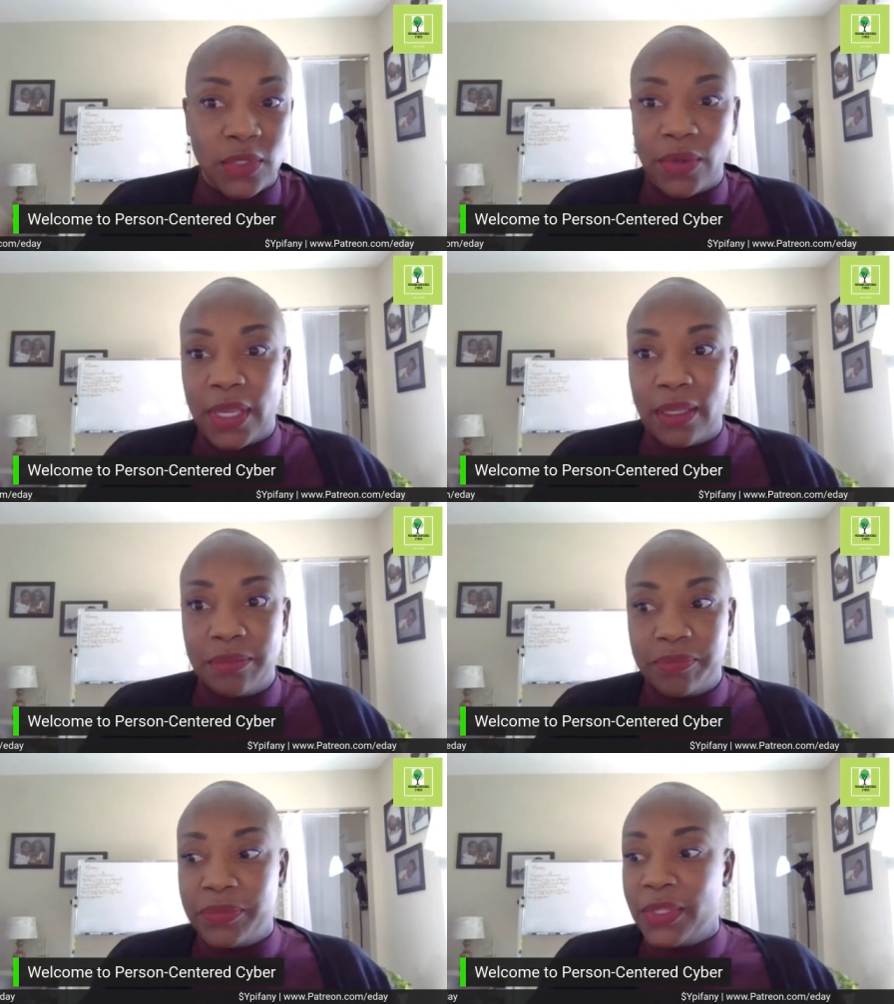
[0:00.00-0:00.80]
Okay,
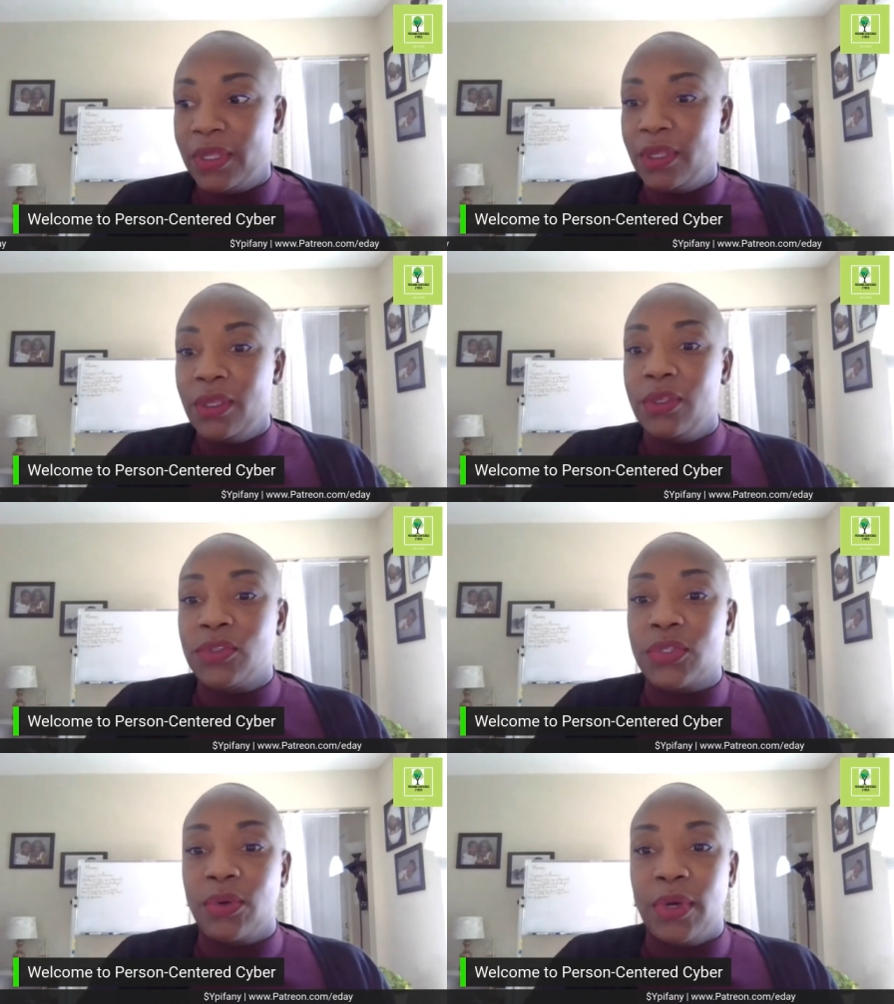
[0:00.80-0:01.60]

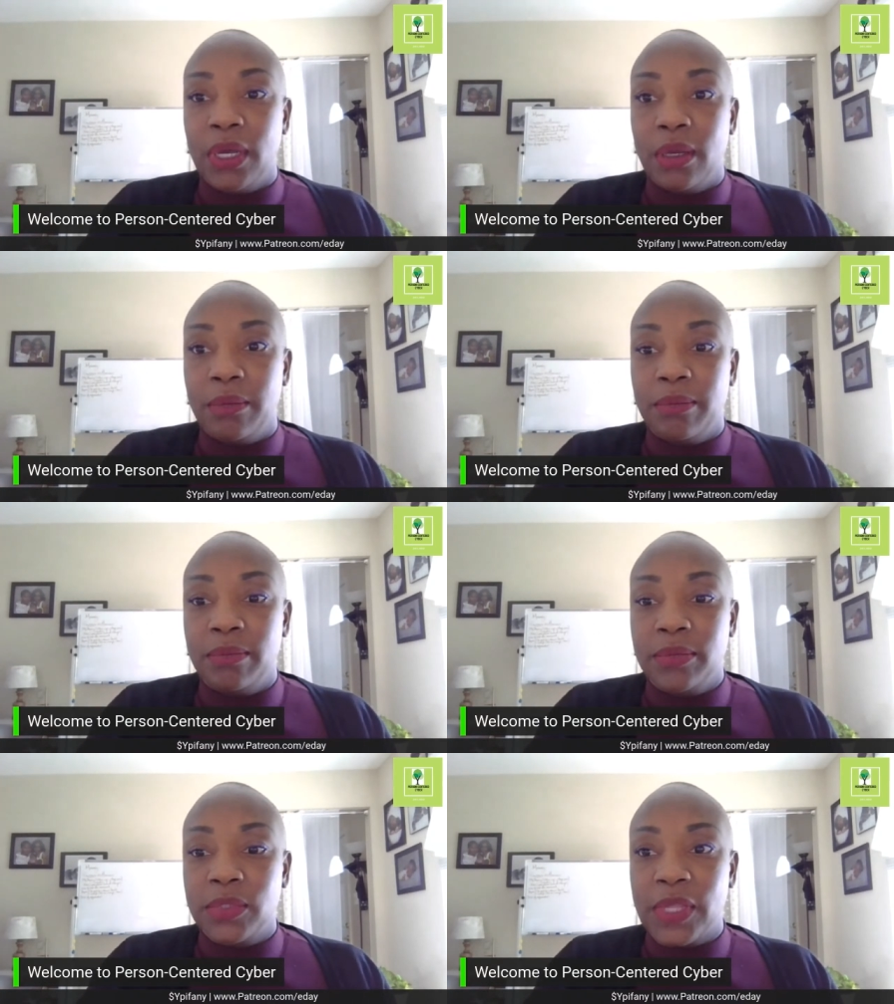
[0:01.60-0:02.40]
so
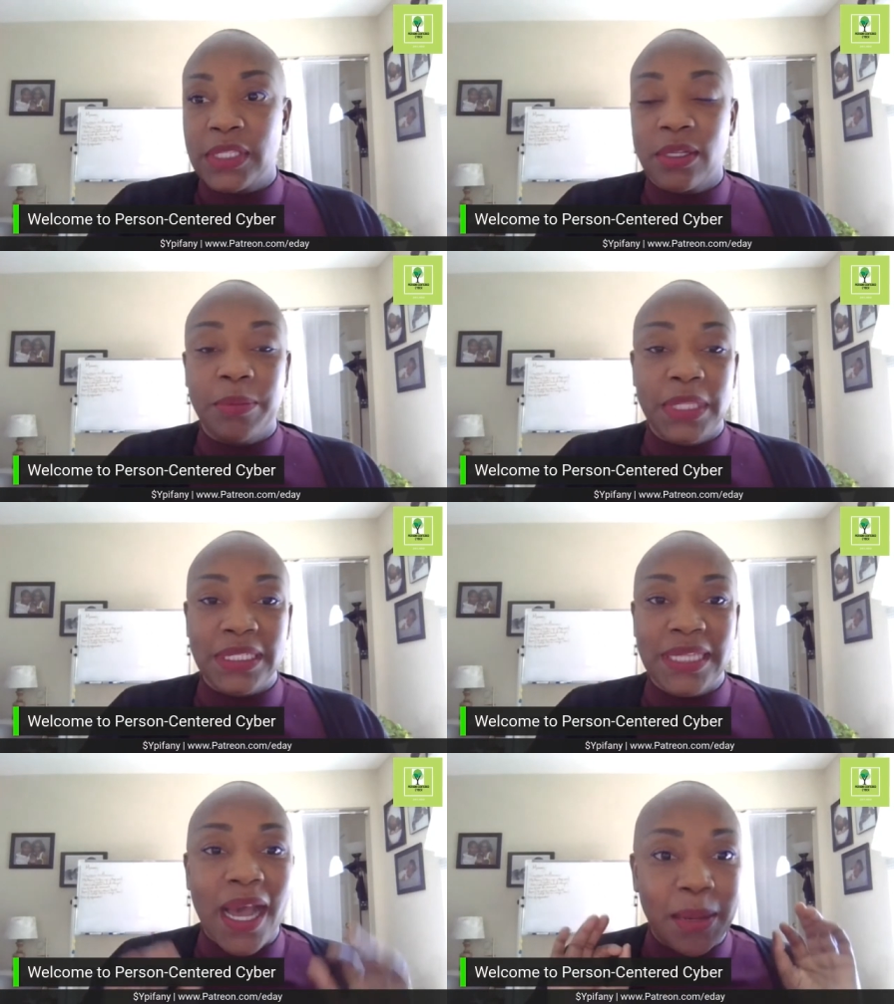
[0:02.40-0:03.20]
um, so that's going to be
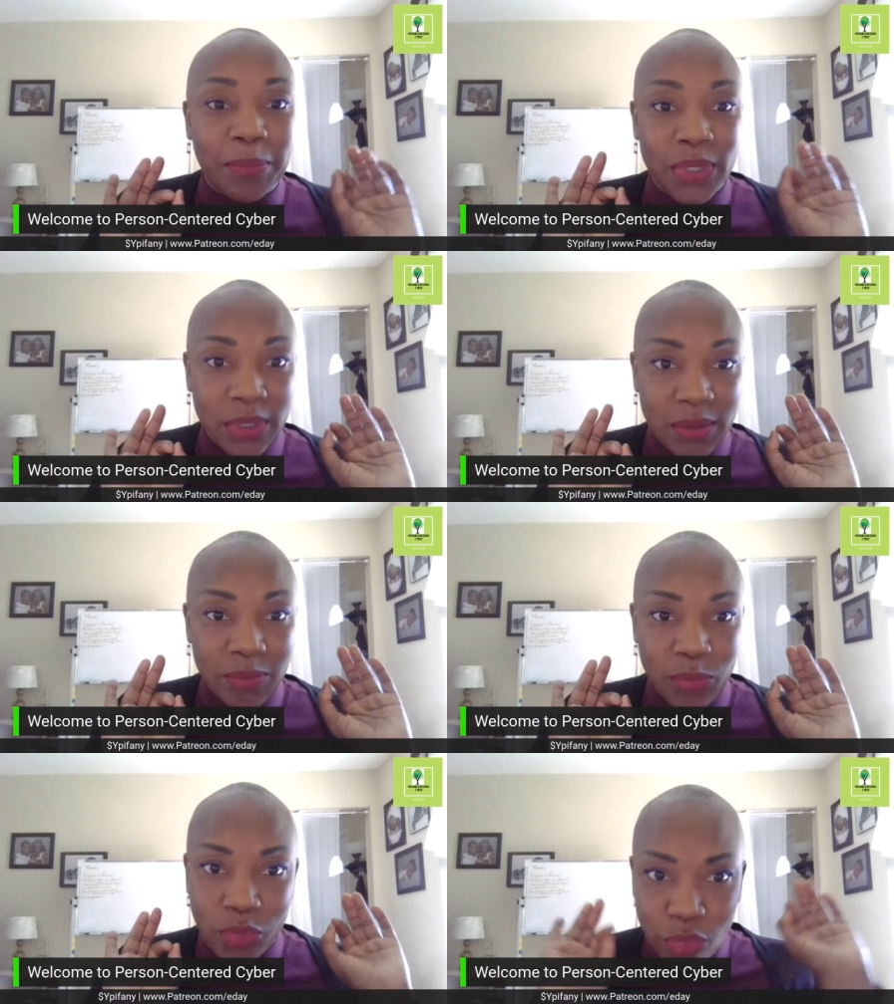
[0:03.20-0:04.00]
the top
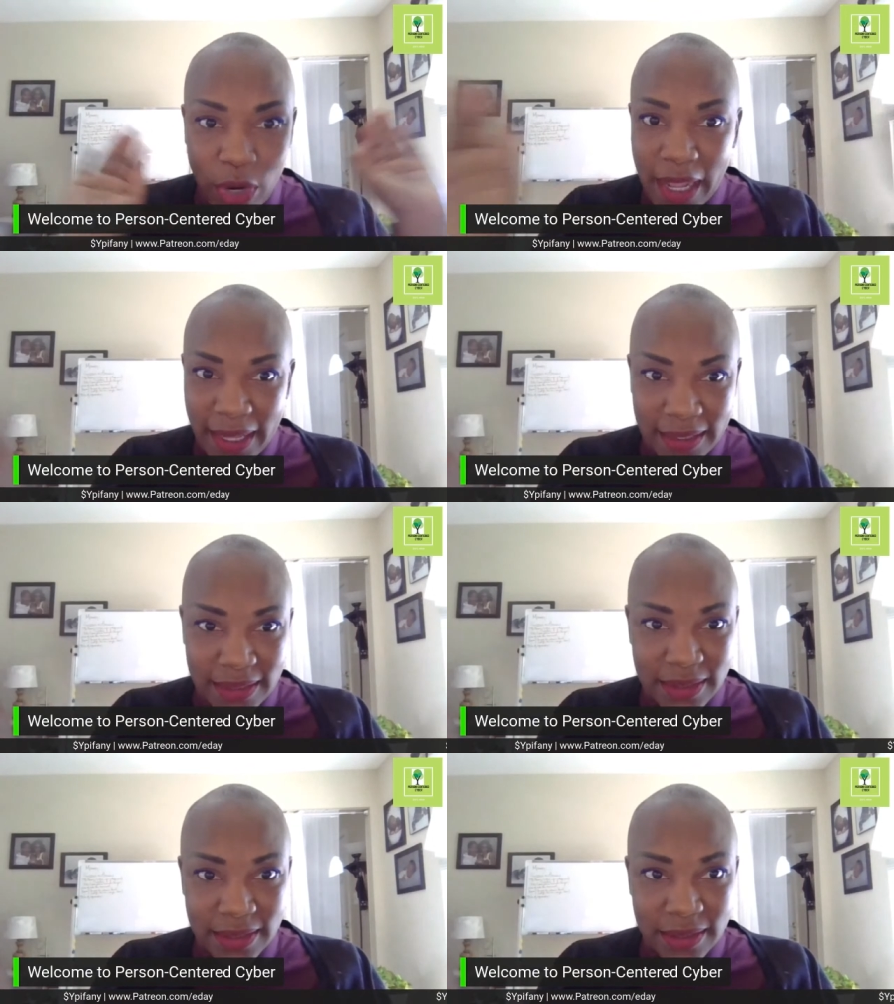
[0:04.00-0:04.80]

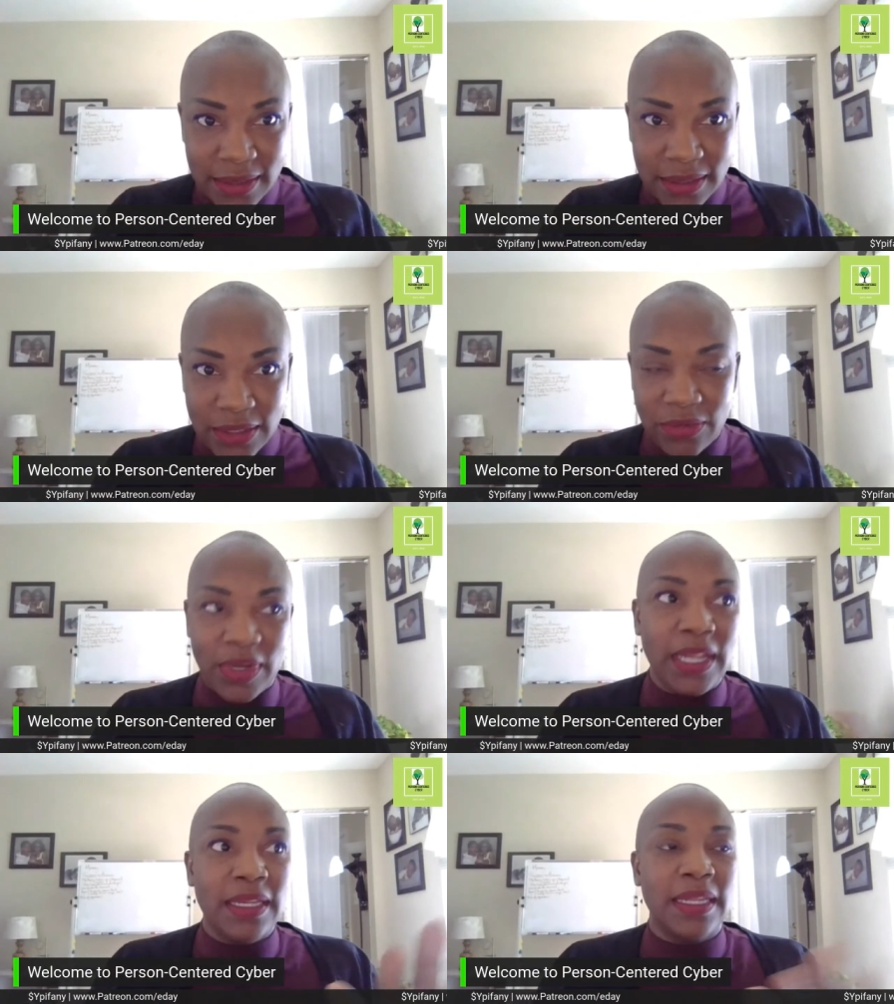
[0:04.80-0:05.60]
prize. All
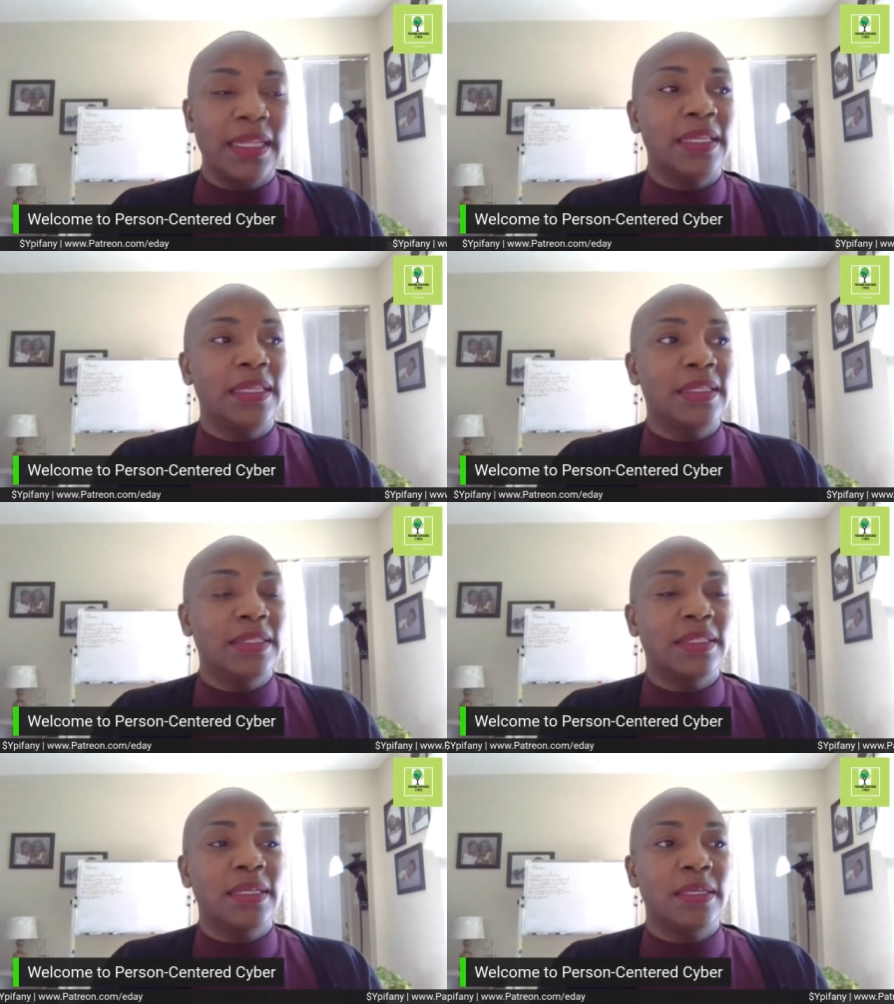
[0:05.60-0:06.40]
right,
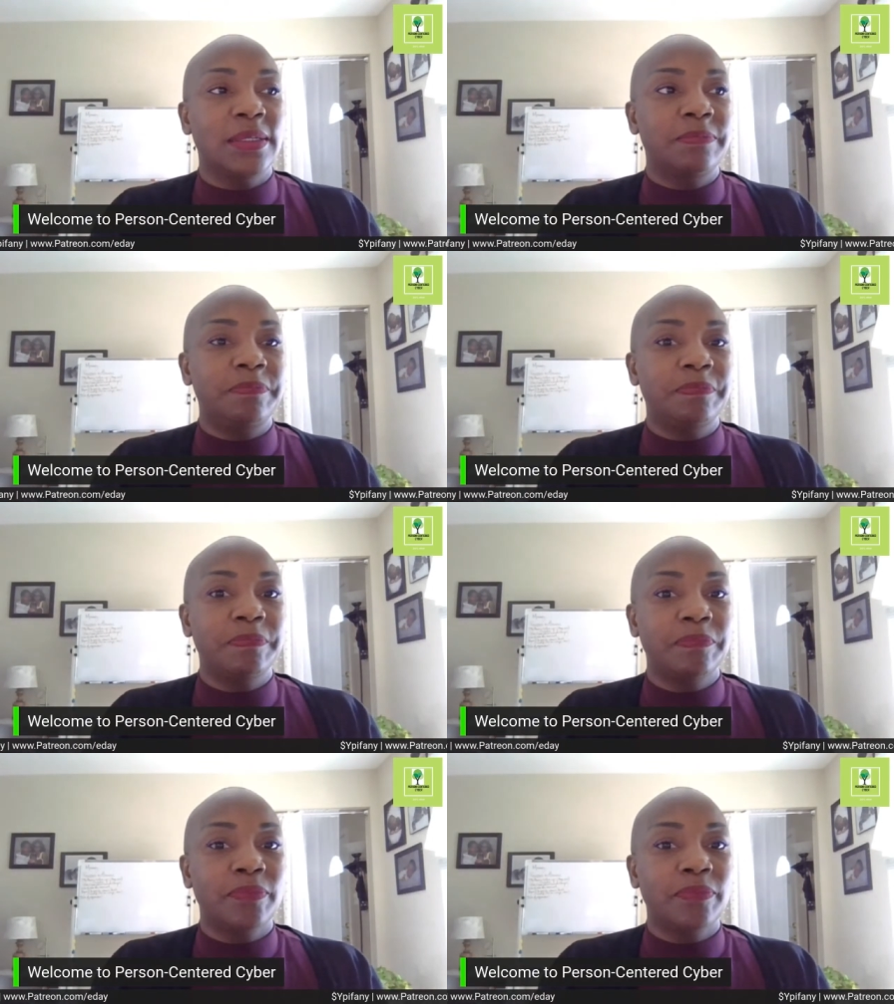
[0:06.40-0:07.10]
is um,